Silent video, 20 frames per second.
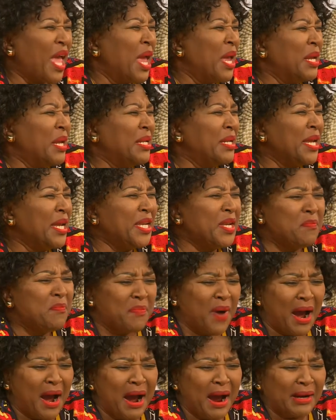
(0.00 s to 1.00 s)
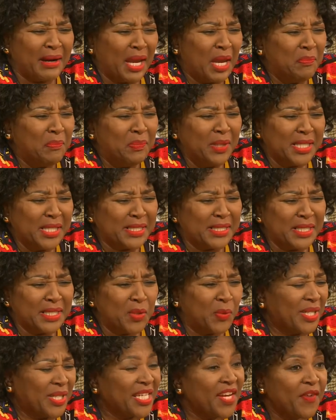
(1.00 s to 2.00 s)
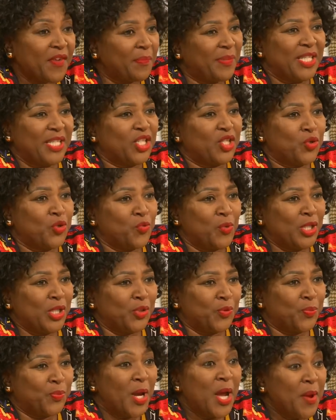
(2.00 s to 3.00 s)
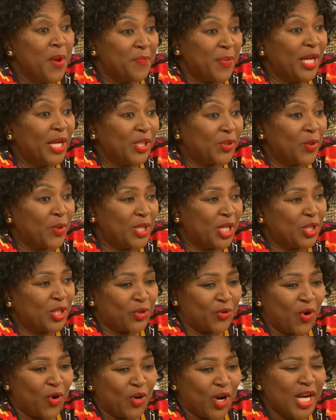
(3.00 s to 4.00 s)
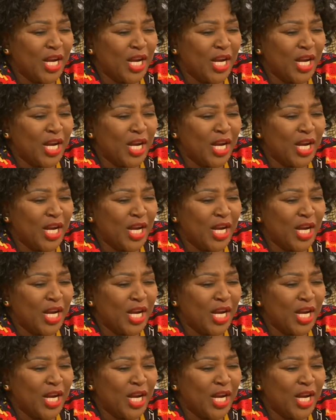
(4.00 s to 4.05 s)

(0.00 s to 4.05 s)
a ladybug, a beetle, whatever pattern you want to paint on that rock.